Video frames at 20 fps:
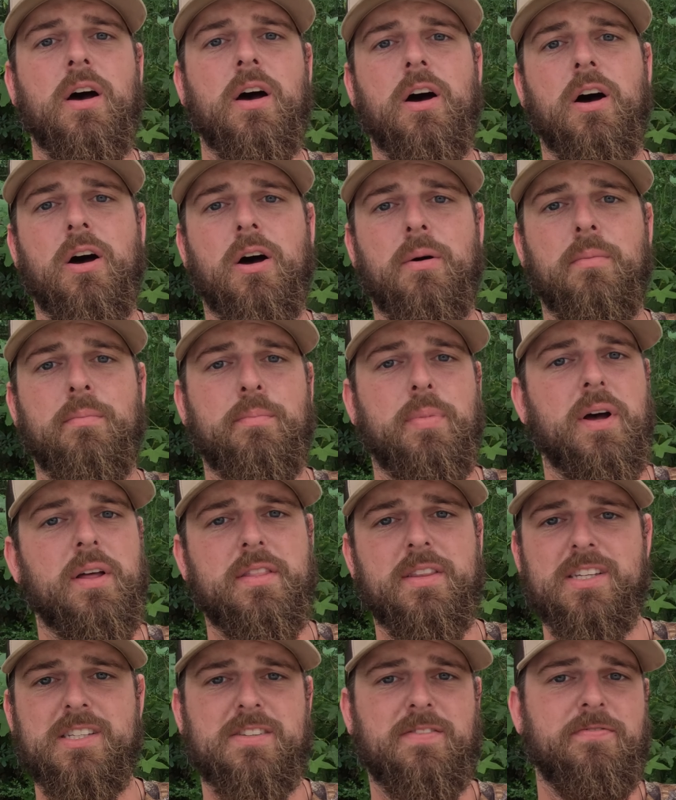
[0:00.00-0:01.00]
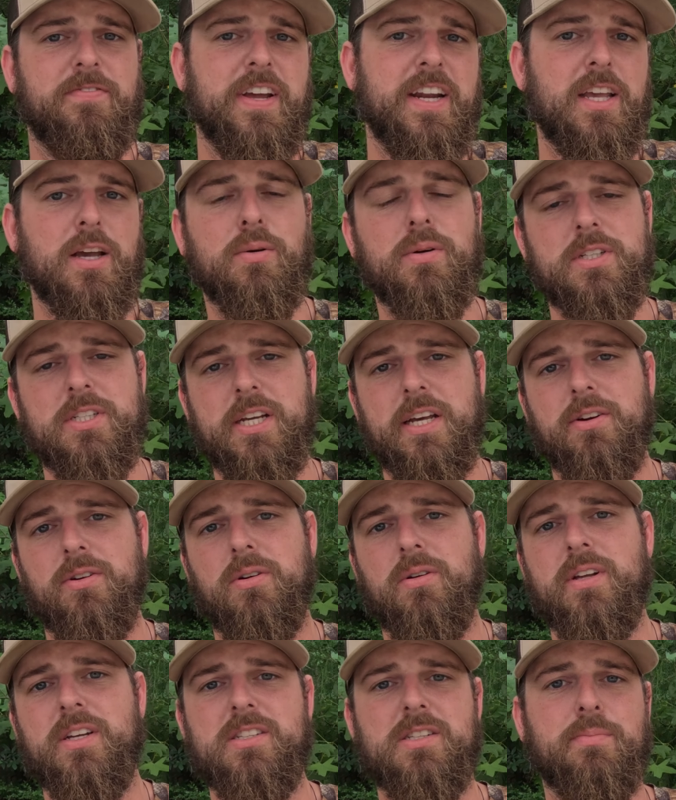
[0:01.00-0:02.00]
Um, but this video in
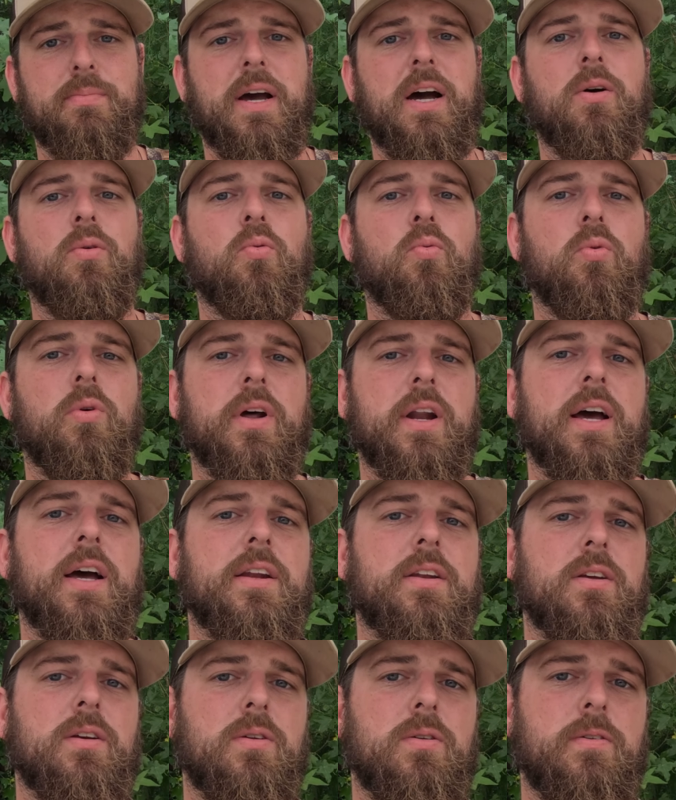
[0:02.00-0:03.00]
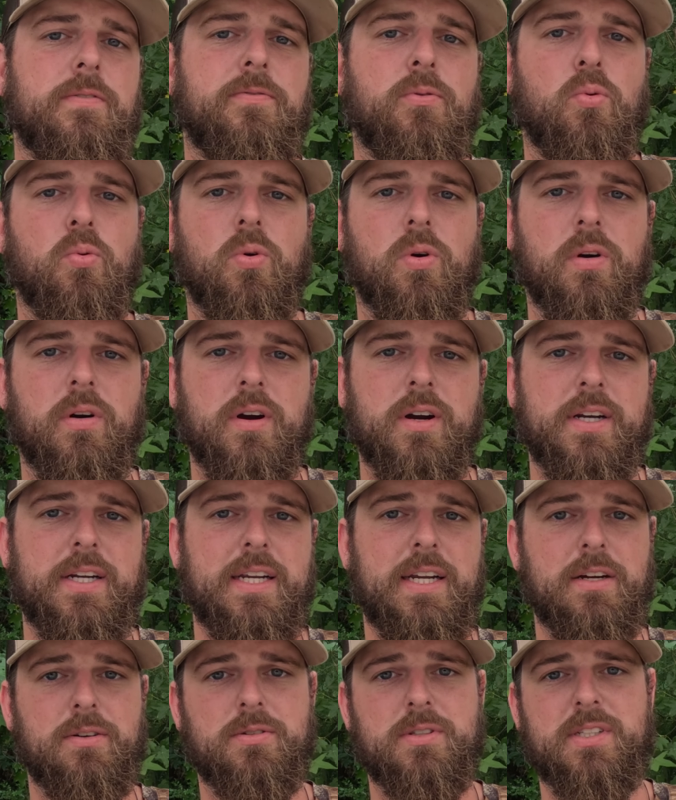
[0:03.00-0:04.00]
general is about what I do for
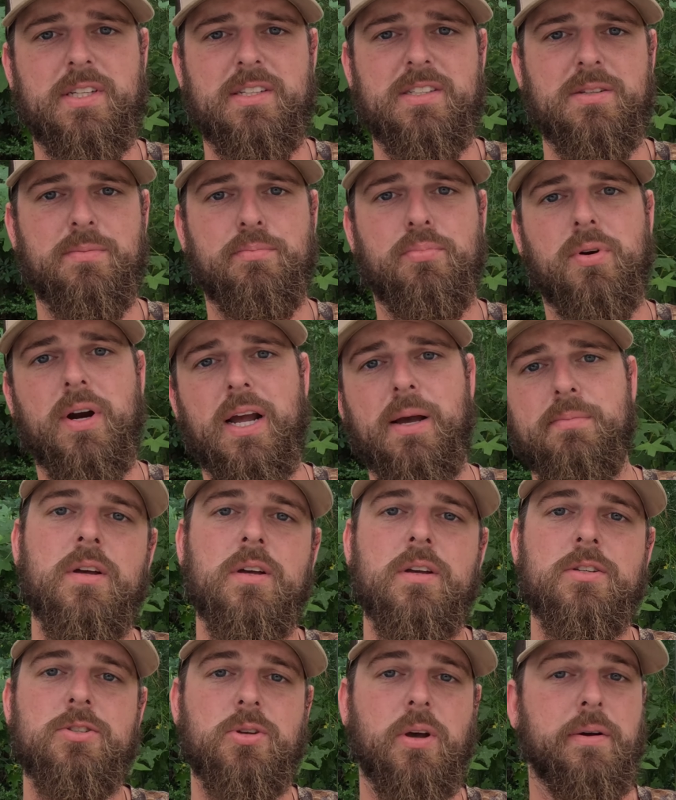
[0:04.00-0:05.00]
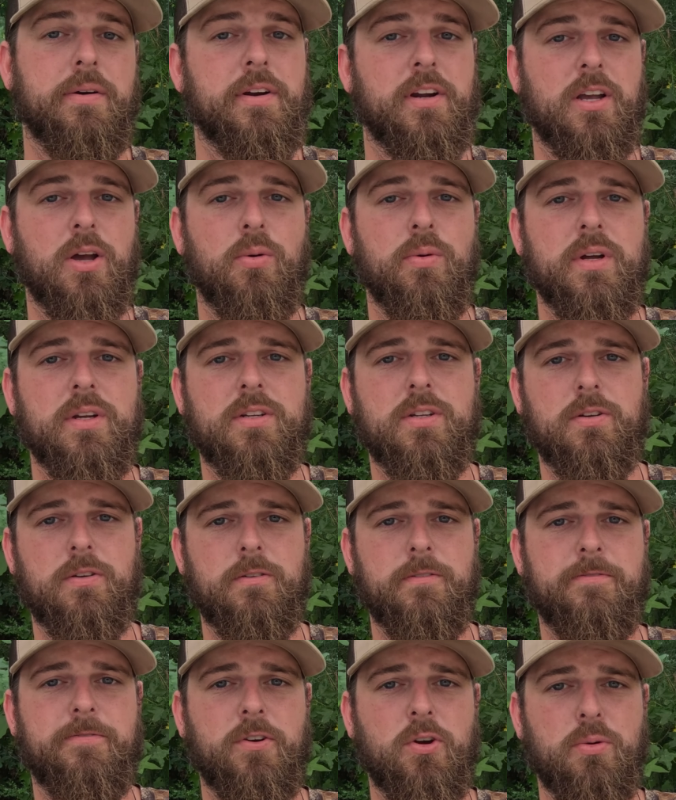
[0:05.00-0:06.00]
deer season prep. So I'm gonna go
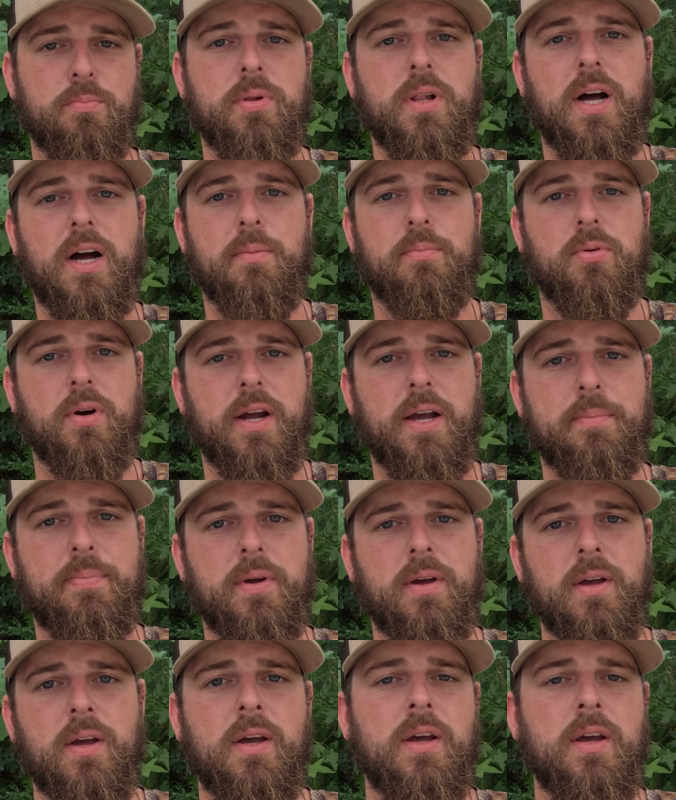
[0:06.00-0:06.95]
into food plot prep.